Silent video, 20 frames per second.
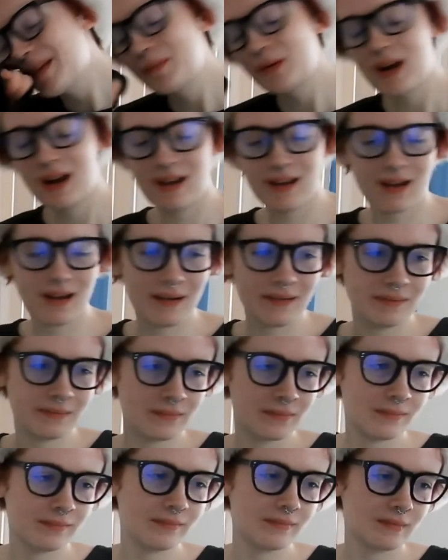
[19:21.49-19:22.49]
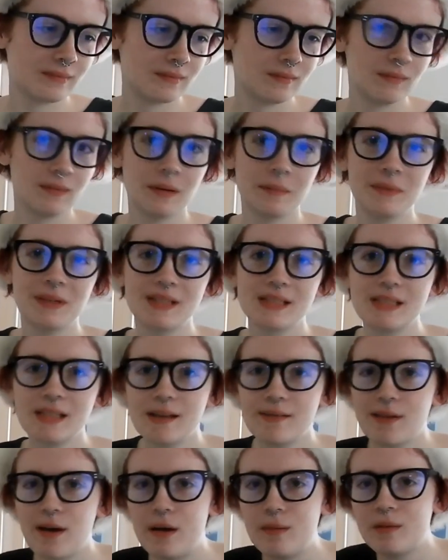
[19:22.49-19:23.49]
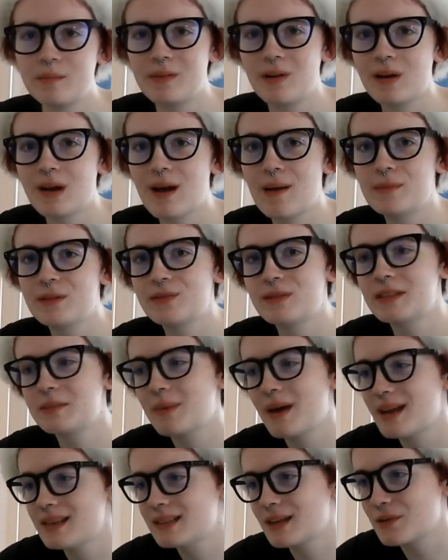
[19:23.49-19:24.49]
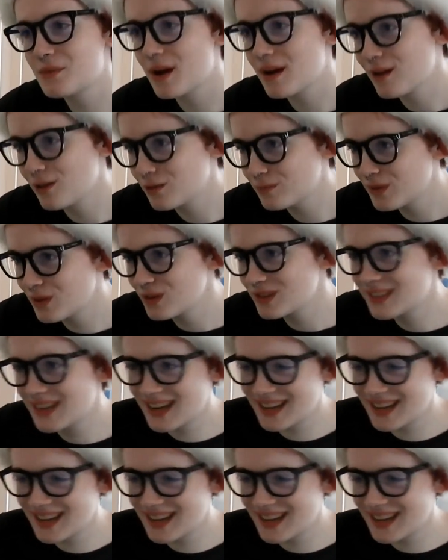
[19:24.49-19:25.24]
I break. I'm gonna see if almond milk cups will spice like regular milk